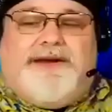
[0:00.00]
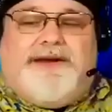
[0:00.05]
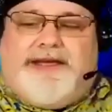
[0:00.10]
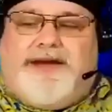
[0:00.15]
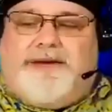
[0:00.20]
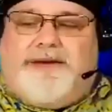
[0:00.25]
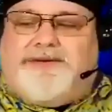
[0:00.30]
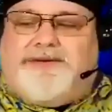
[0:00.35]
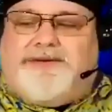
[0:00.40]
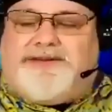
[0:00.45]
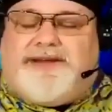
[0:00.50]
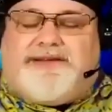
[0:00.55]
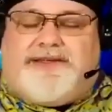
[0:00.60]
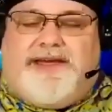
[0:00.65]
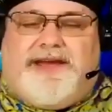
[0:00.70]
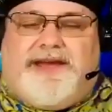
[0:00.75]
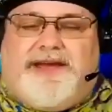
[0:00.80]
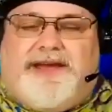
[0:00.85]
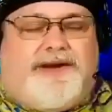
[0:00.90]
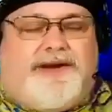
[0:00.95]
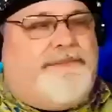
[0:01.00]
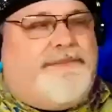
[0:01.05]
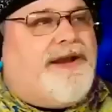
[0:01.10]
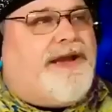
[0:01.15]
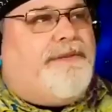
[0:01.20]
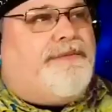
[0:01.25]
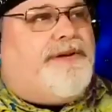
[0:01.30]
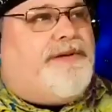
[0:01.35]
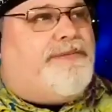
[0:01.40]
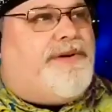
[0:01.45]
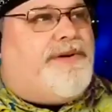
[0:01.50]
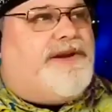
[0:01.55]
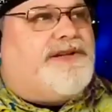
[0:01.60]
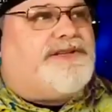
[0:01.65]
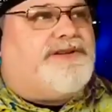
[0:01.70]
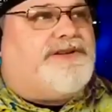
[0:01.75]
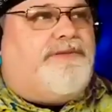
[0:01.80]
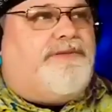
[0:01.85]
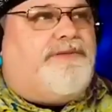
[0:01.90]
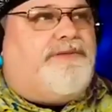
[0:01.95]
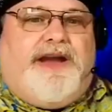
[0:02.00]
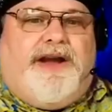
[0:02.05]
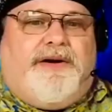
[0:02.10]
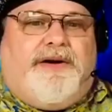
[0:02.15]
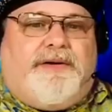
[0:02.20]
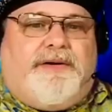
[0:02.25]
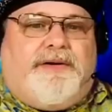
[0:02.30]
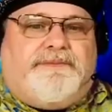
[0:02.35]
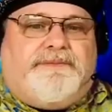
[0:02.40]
That was the thing. You can pick up your prints in one hour